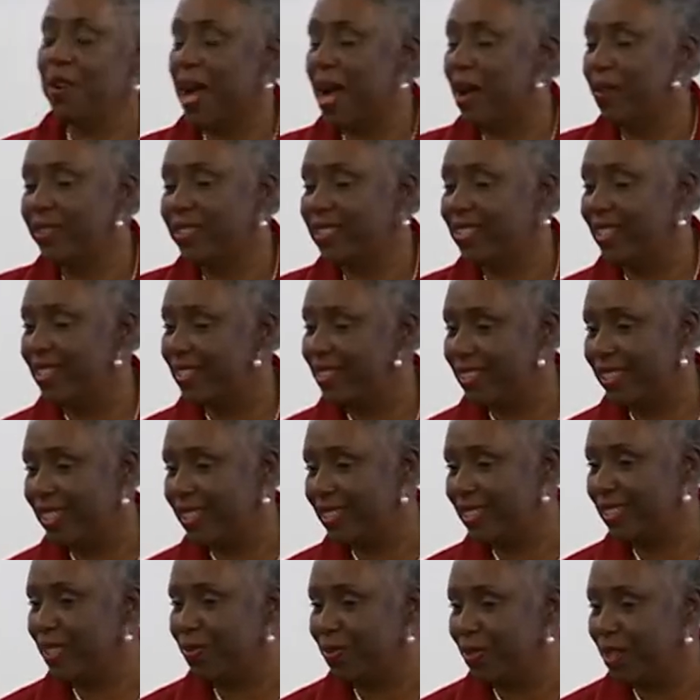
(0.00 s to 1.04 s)
I was going to say
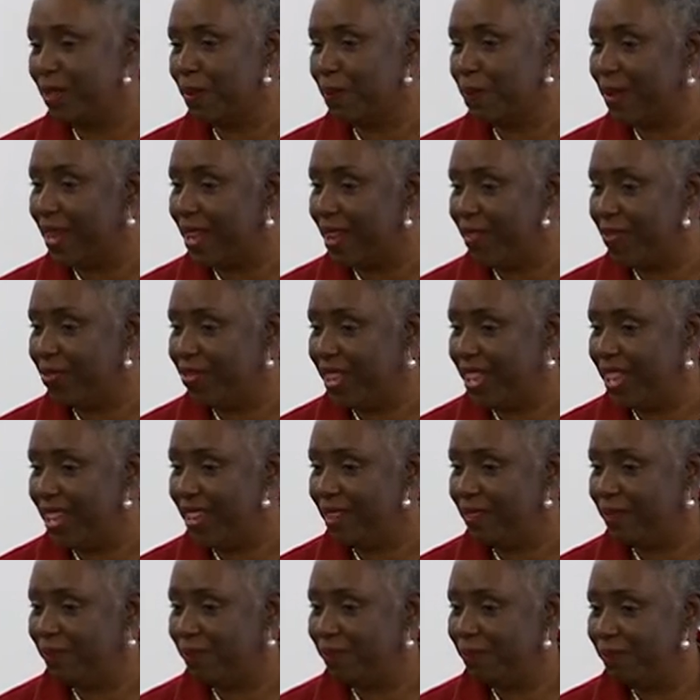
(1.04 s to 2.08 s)
something about
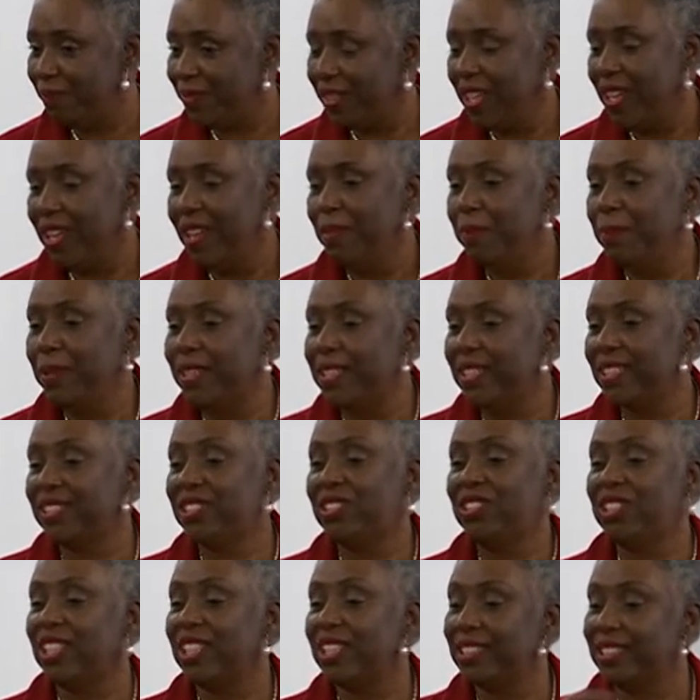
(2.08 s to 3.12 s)
that. Because
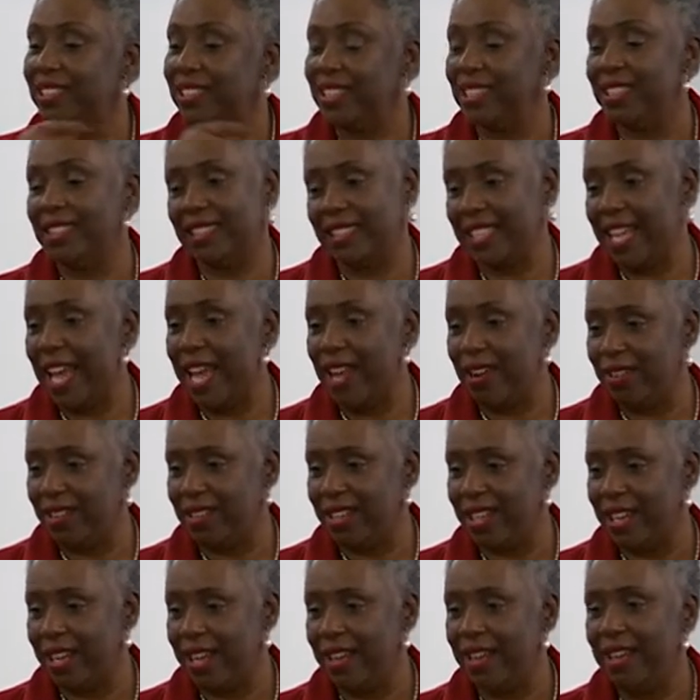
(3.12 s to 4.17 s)
just this
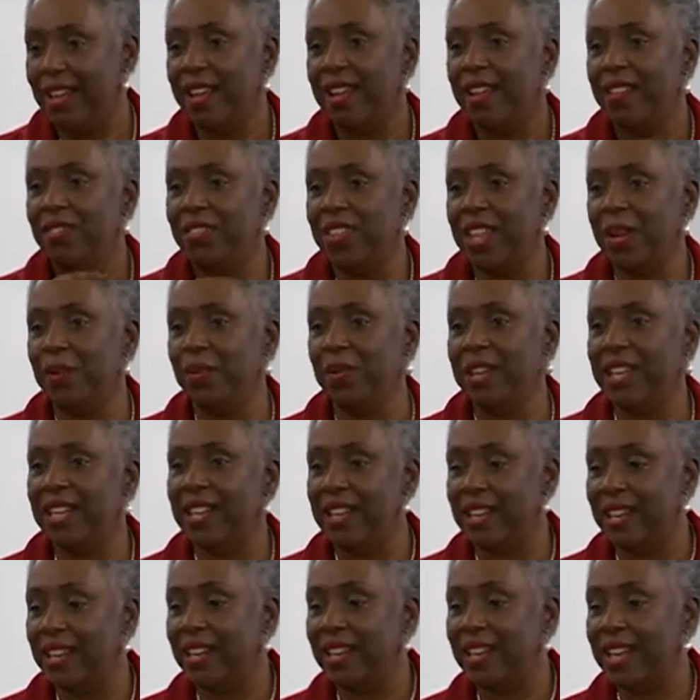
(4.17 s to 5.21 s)
Saturday, they were
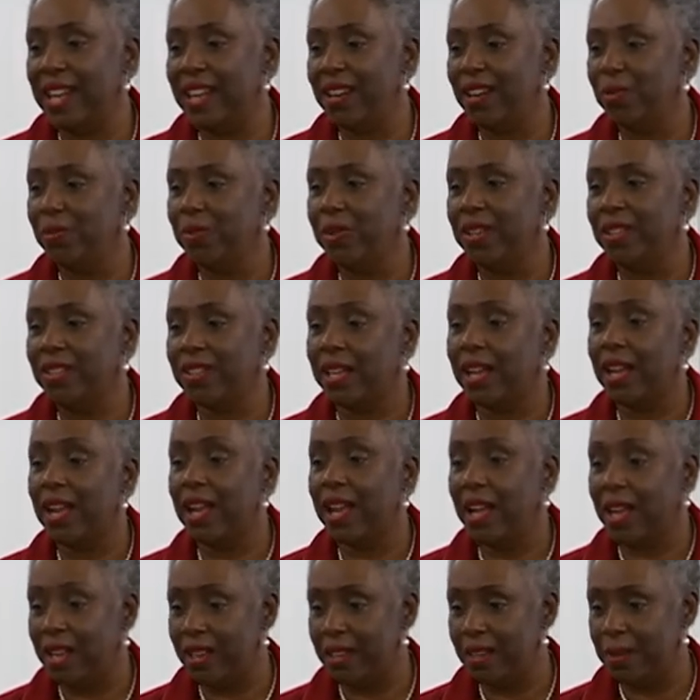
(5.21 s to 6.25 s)
in Atlanta with the
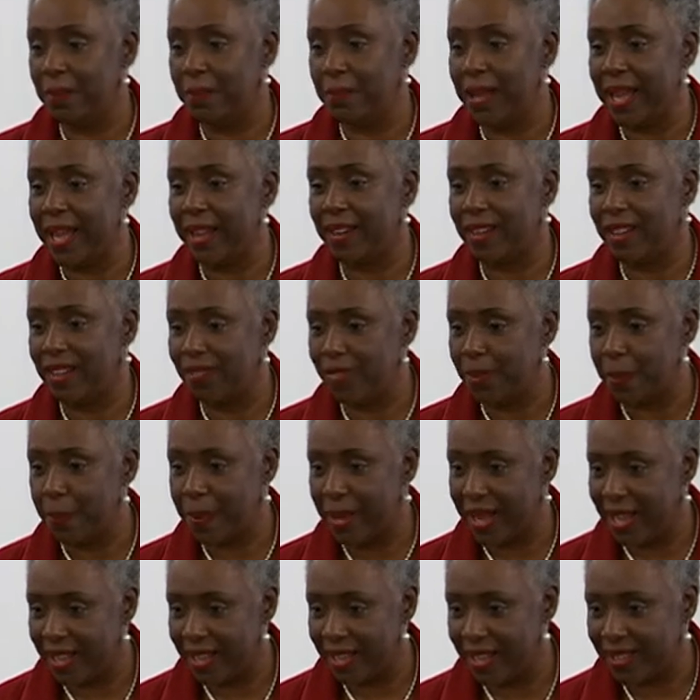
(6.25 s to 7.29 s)
Honda Battle of the
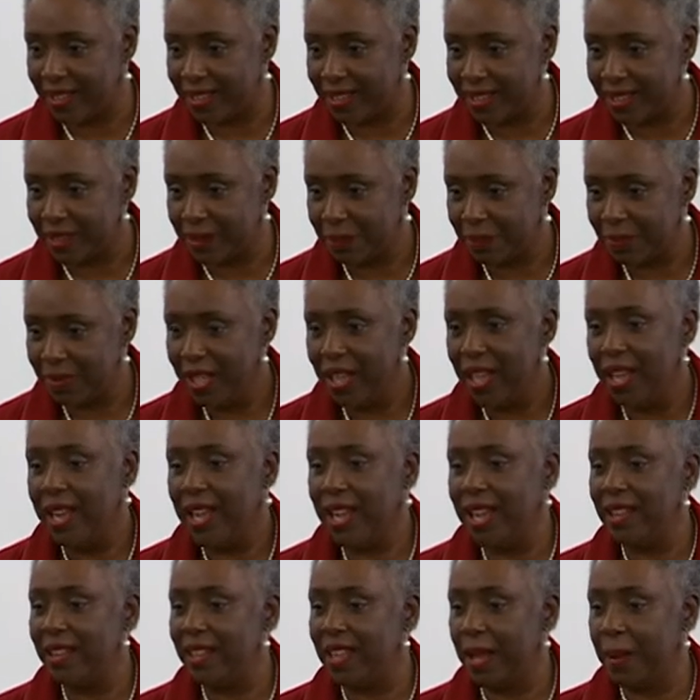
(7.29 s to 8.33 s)
Bands.
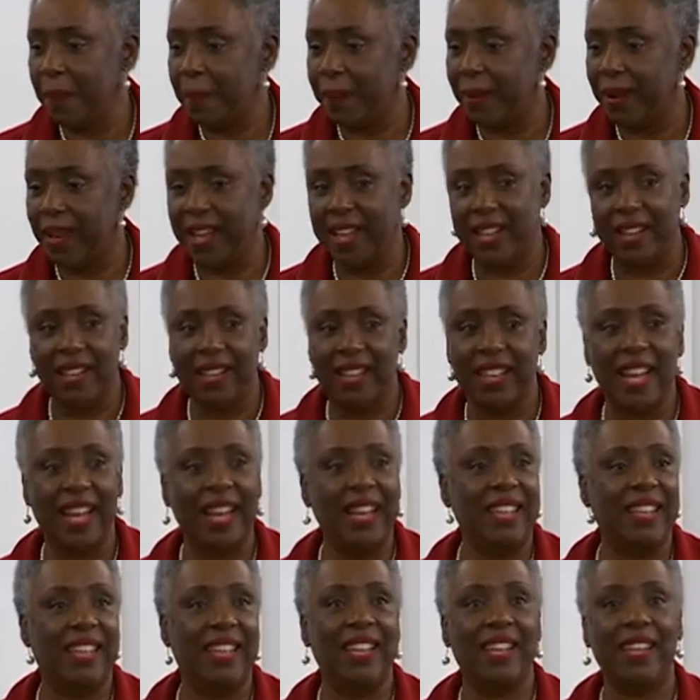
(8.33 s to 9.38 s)
And they played, and
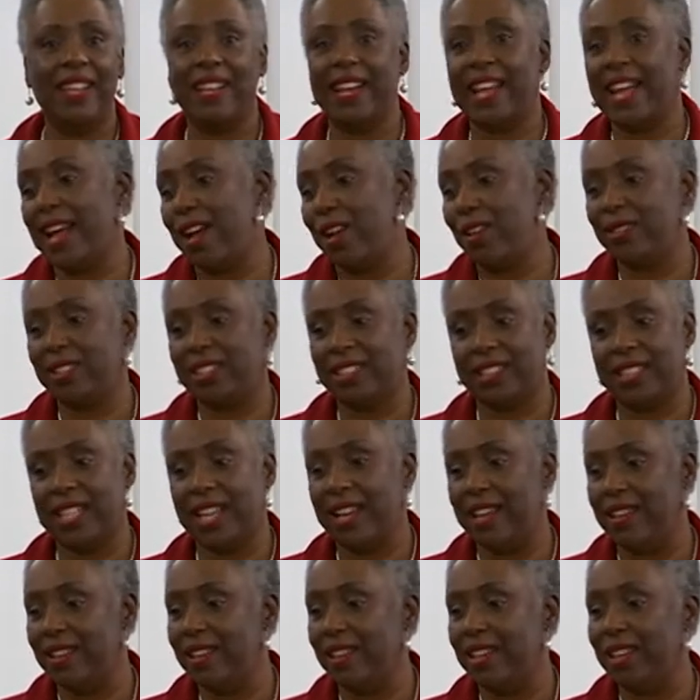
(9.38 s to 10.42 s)
they did
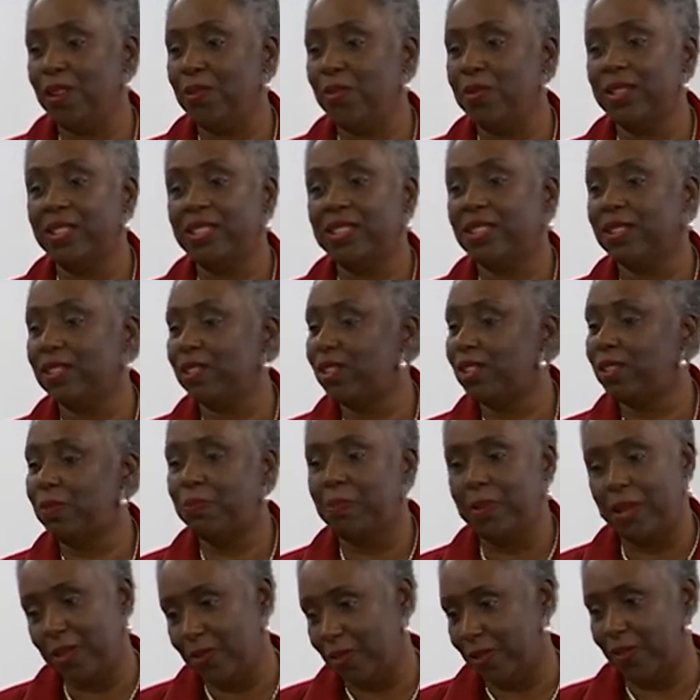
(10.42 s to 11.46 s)
outstanding. It was
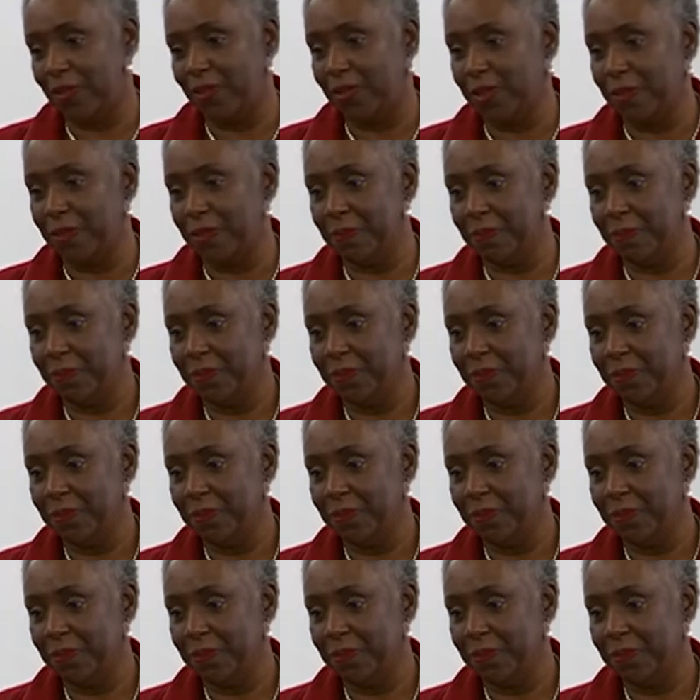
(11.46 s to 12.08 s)
beautiful.